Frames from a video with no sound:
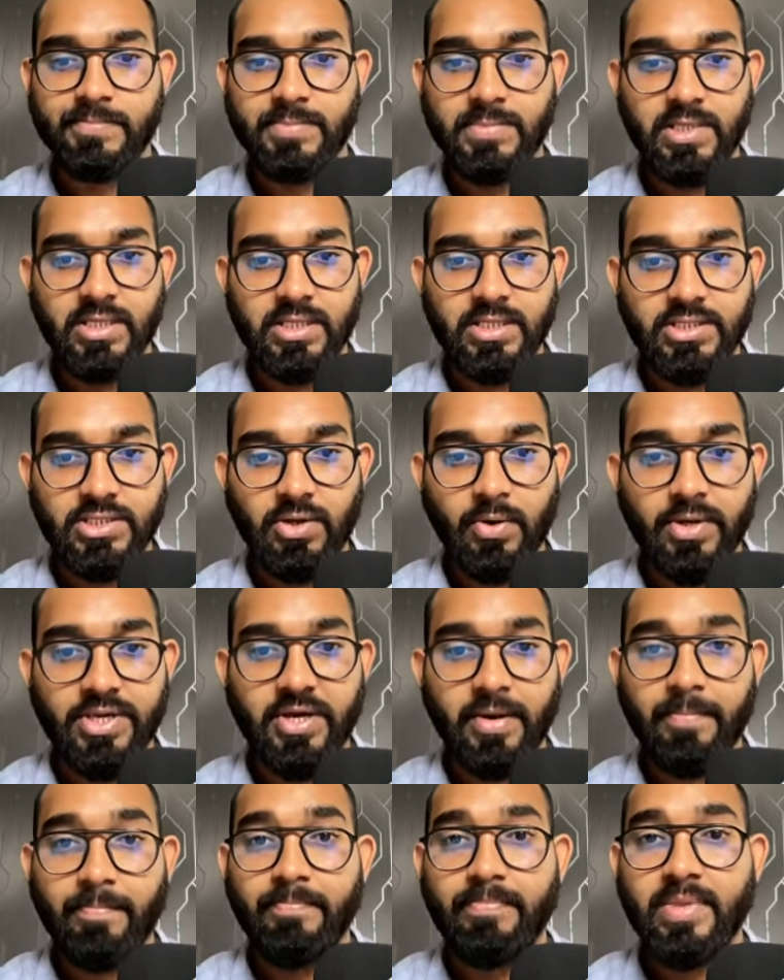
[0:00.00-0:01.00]
So
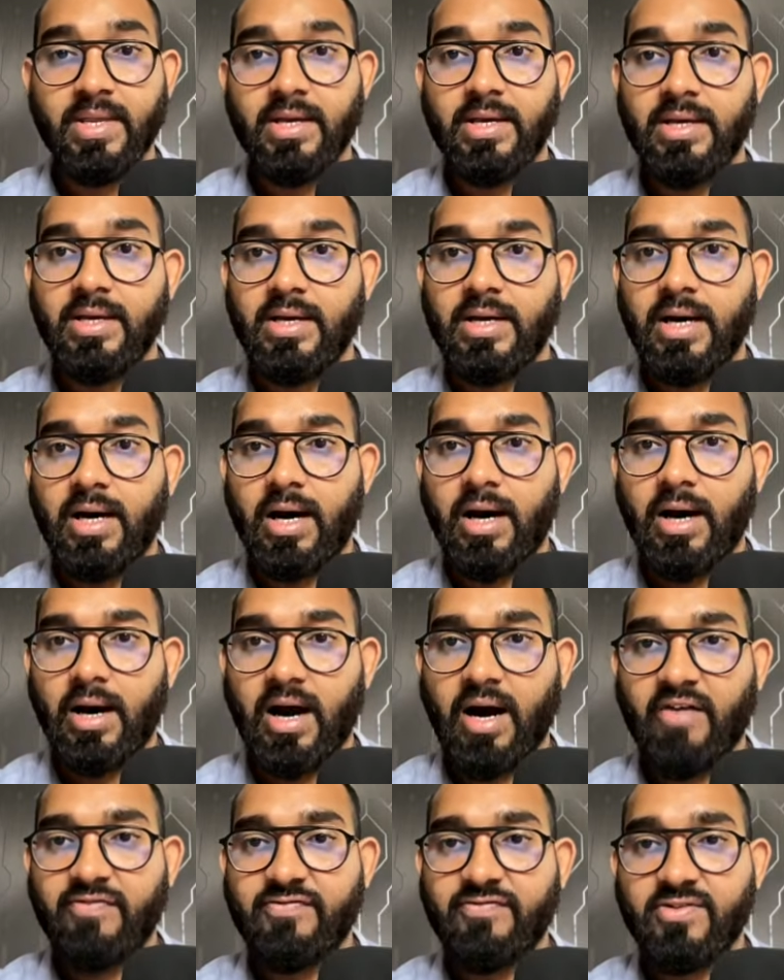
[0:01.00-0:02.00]
here,
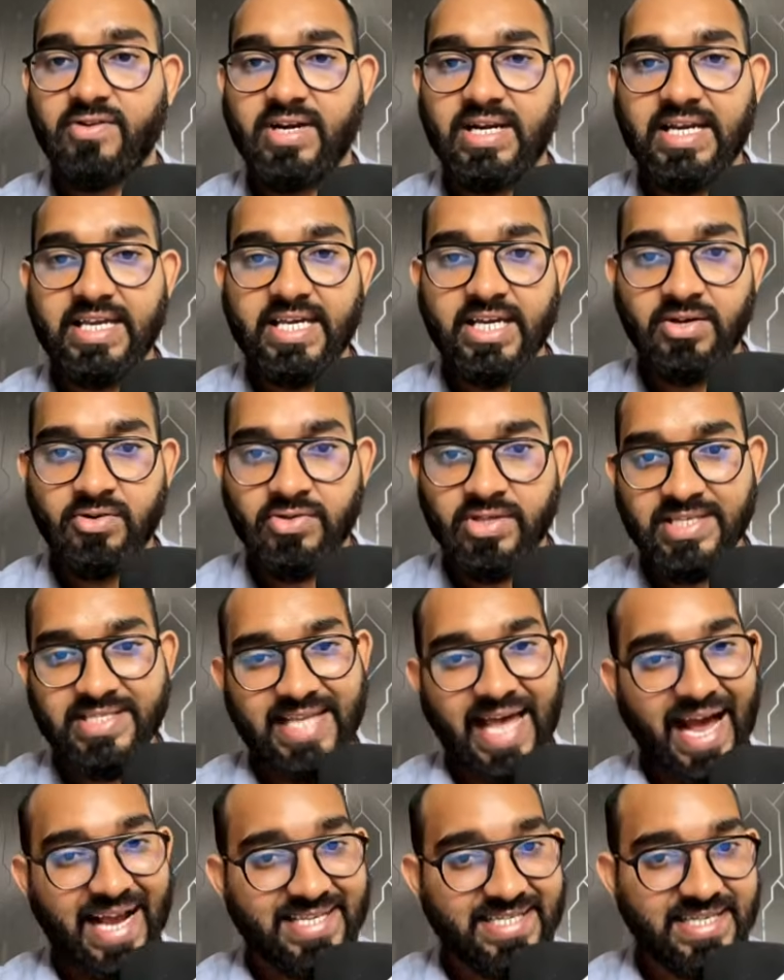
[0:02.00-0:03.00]
after clicking on this
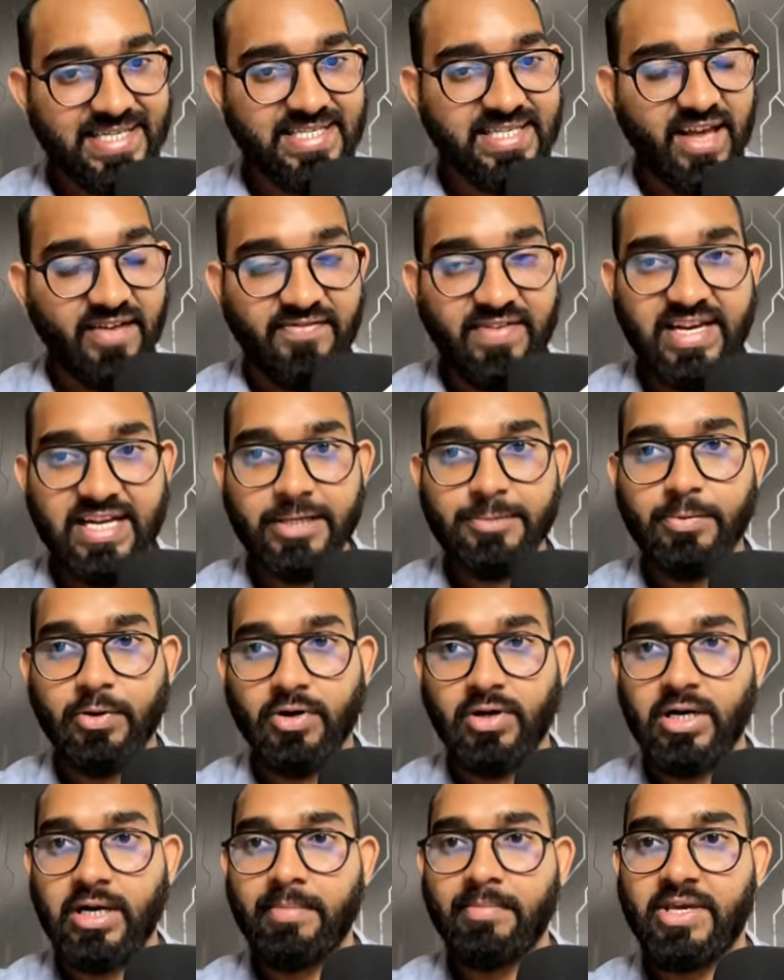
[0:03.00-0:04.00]
access affiliate program,